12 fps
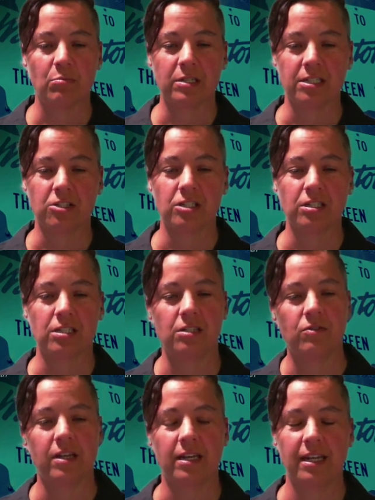position to
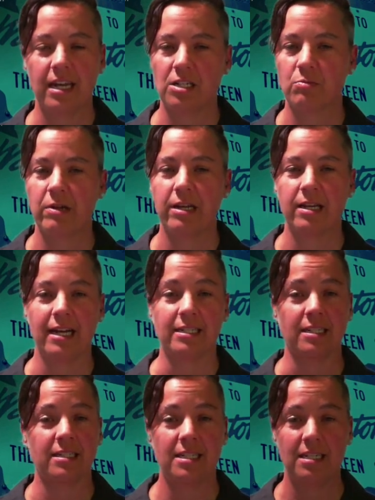youth engagement. As
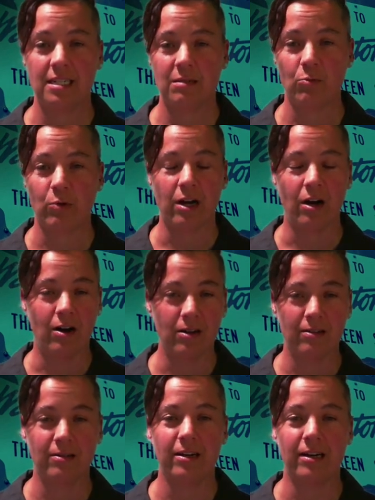a team, we
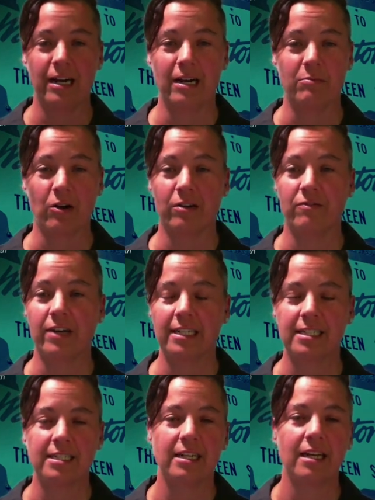all are
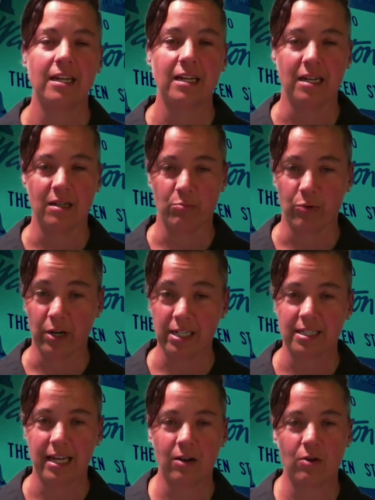invested in and
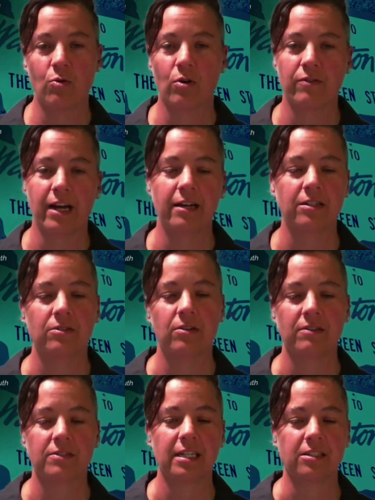embrace that core value
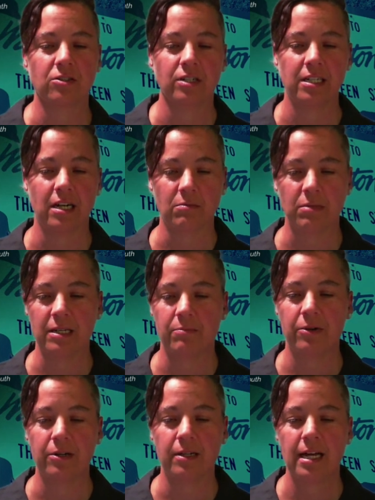of centering young
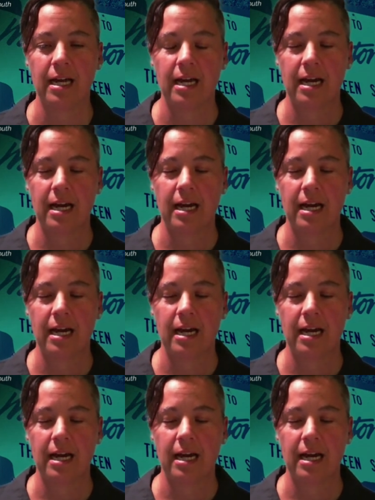people.